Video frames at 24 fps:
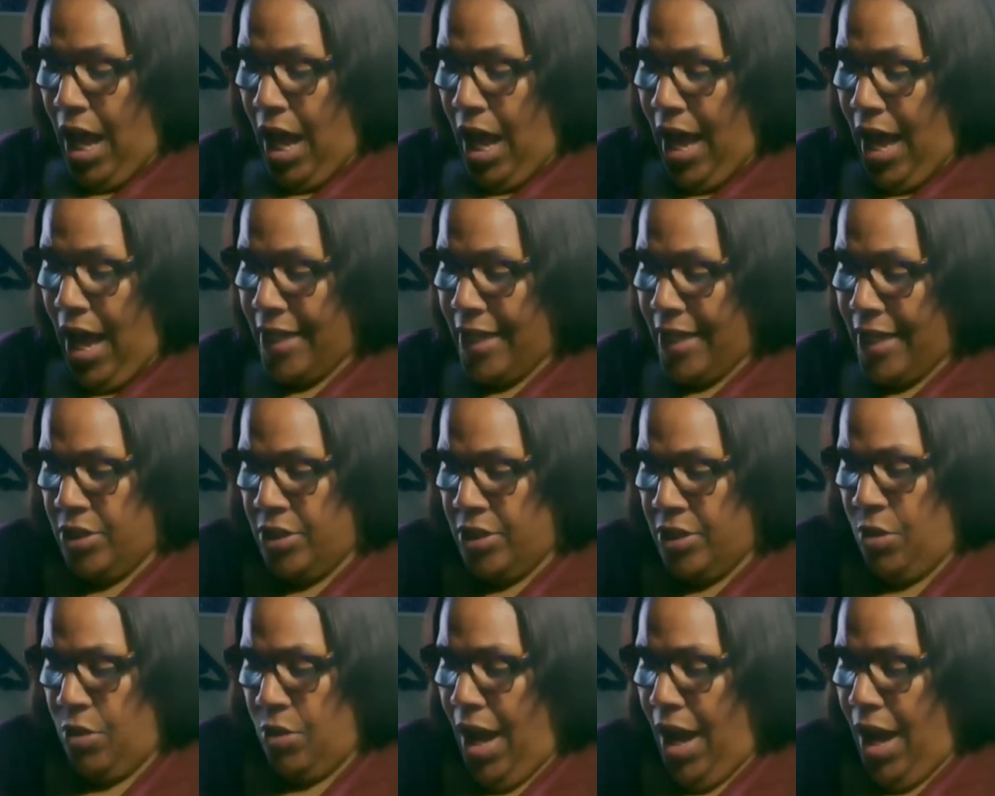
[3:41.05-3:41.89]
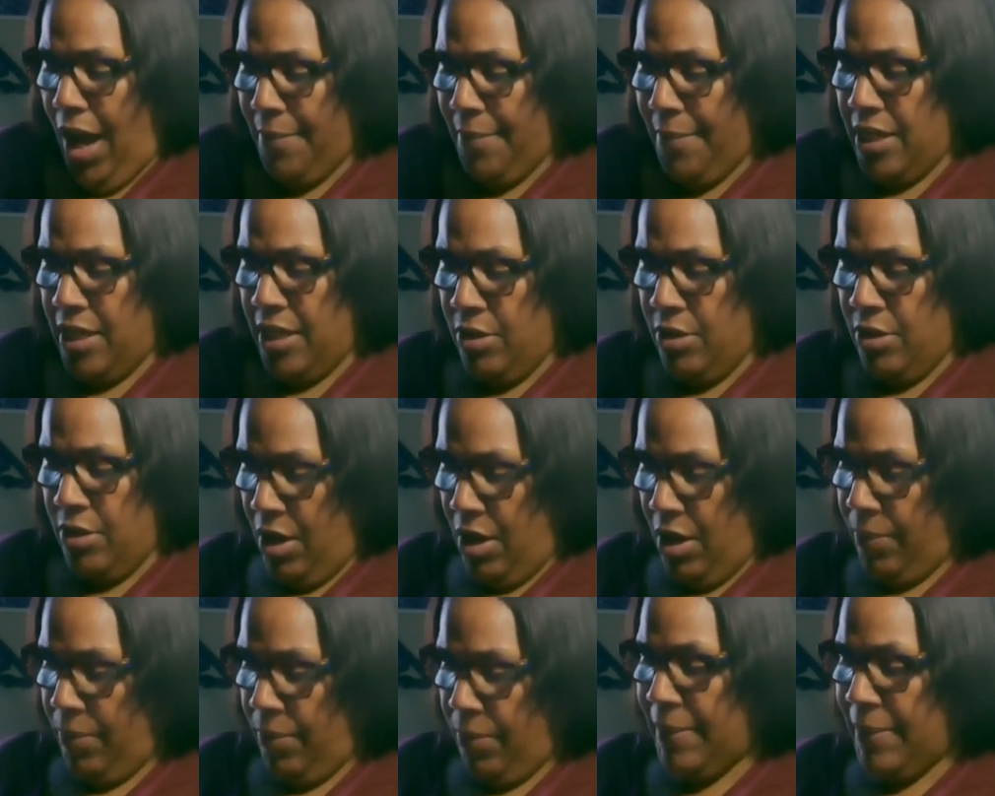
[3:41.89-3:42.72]
lies I, I,
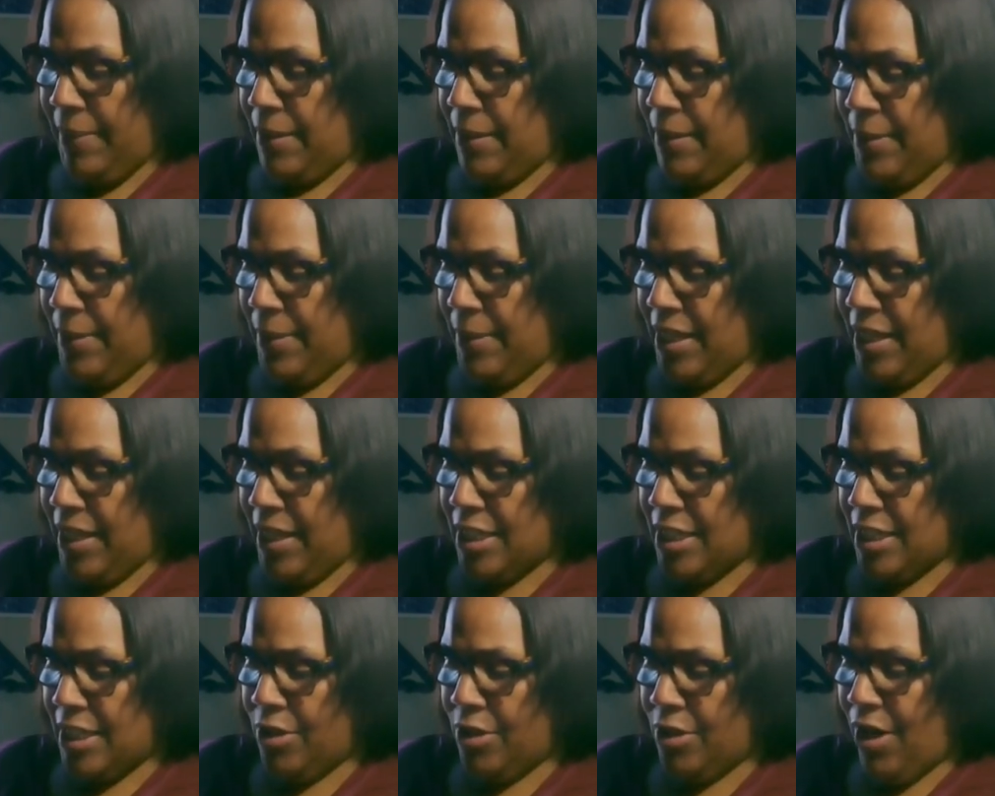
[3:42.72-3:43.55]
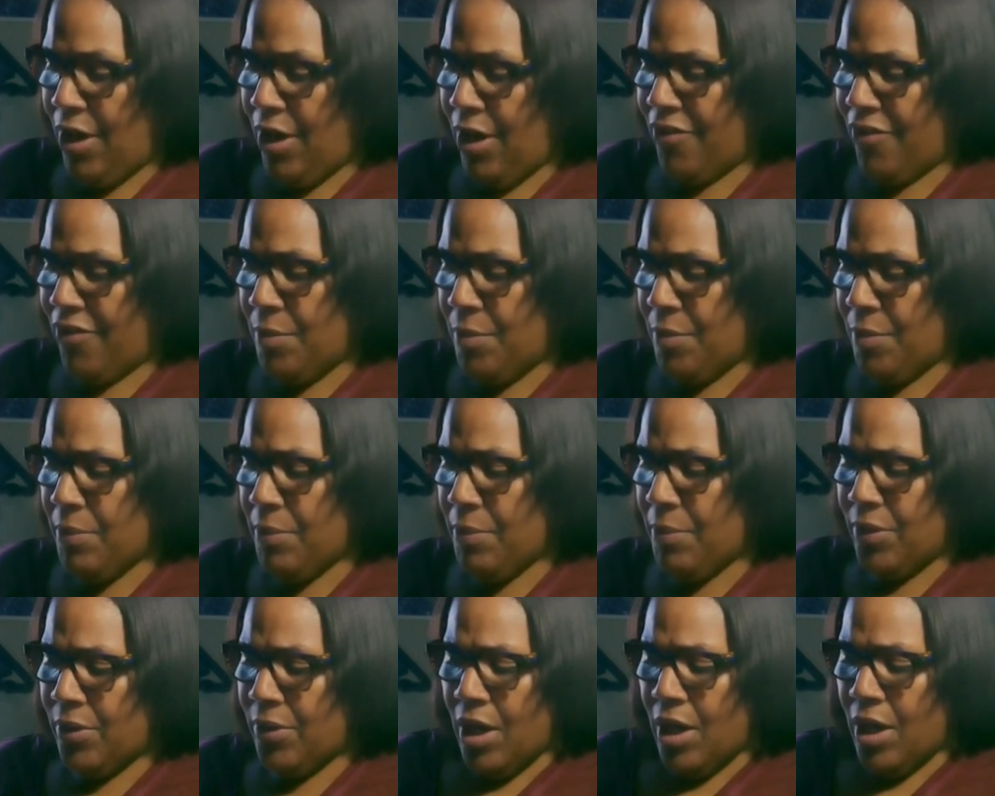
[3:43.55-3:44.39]
lies you know, because I, I
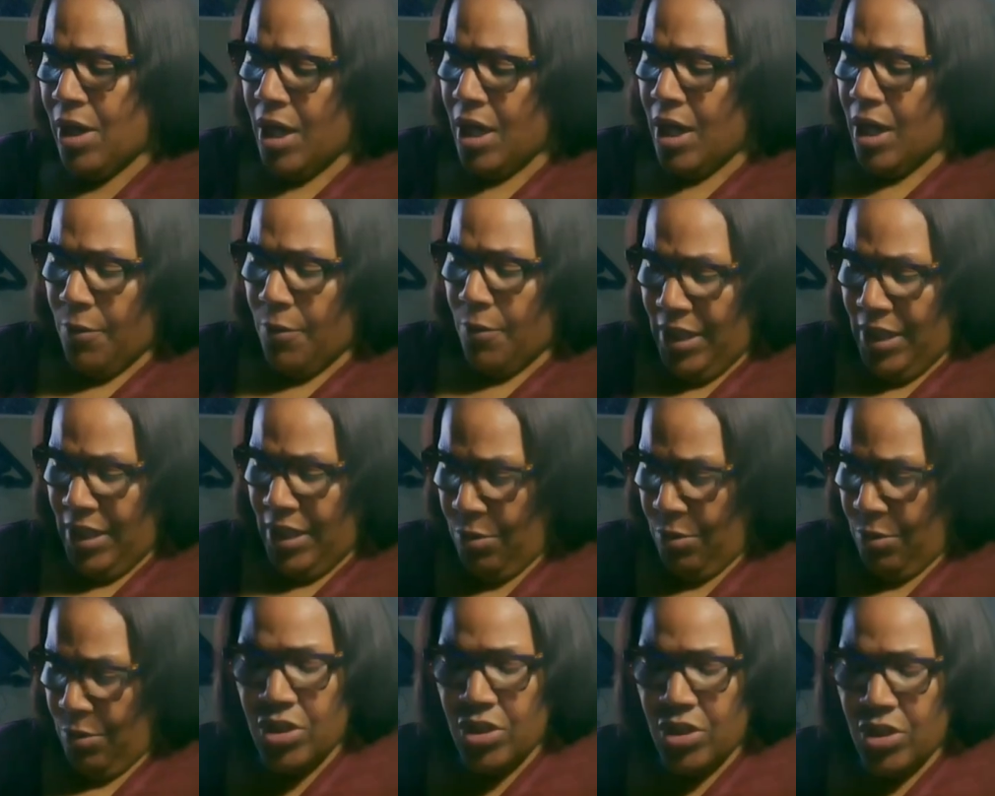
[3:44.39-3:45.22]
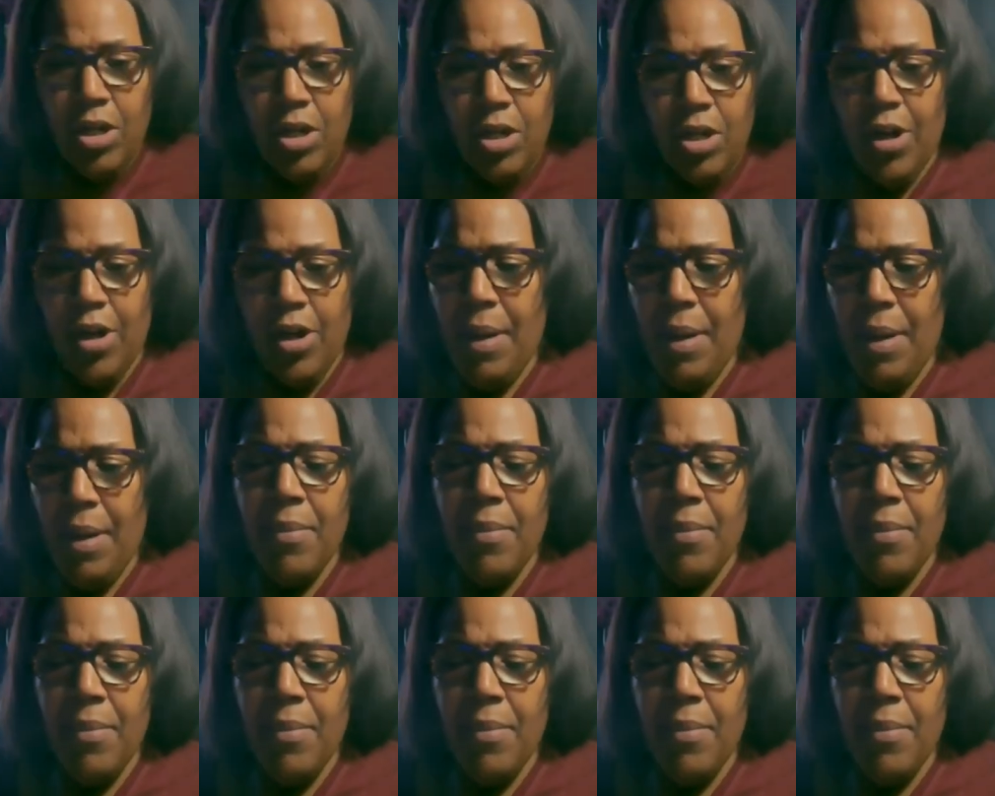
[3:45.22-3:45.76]
remember when i was younger my